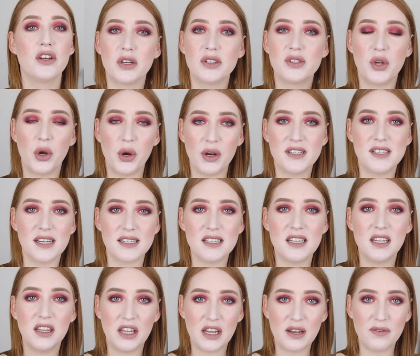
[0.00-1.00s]
so it
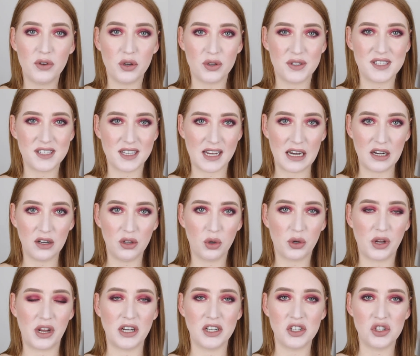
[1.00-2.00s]
doesn't leave your skin
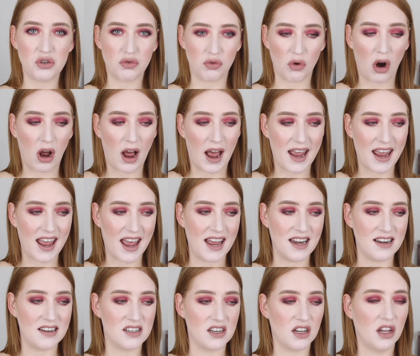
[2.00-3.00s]
looking dry
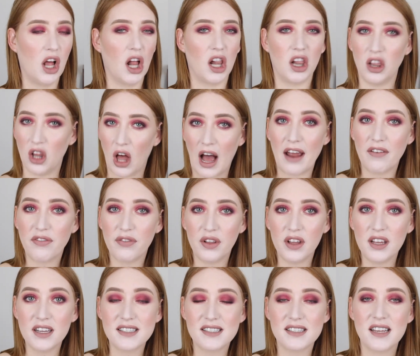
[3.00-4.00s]
and
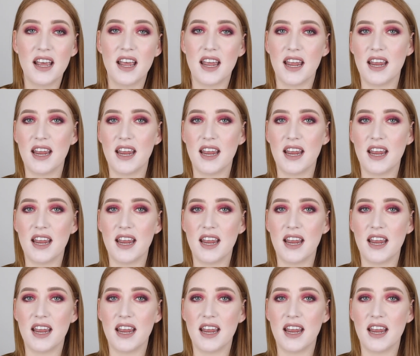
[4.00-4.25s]
lifeless.